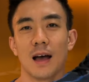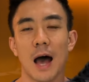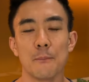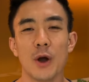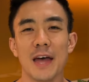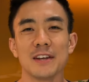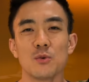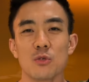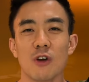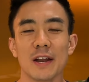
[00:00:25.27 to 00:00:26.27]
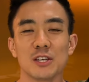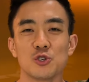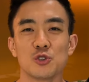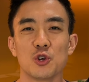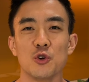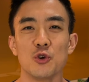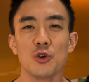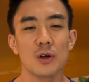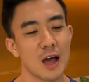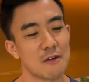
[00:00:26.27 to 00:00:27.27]
I'm Brandon with Running Shoes
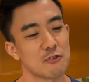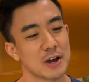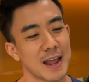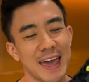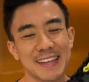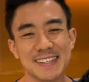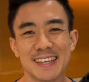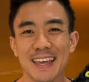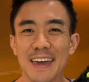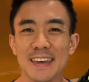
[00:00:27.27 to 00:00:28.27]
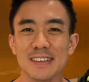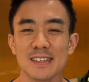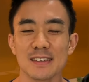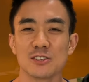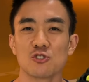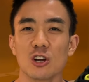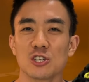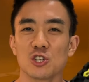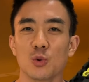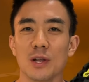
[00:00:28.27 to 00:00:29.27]
Guru. I've run 80Ks in the
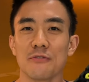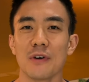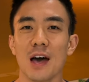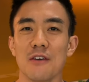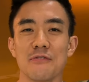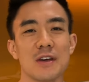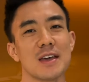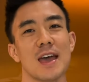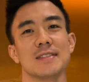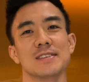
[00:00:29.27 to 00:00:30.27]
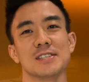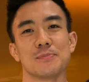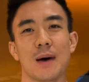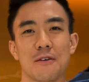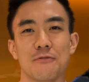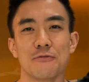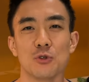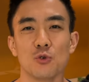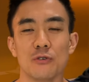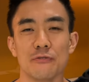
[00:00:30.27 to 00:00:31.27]
Structure 25 and this is my
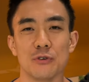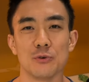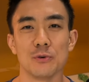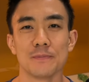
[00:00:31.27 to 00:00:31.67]
full review.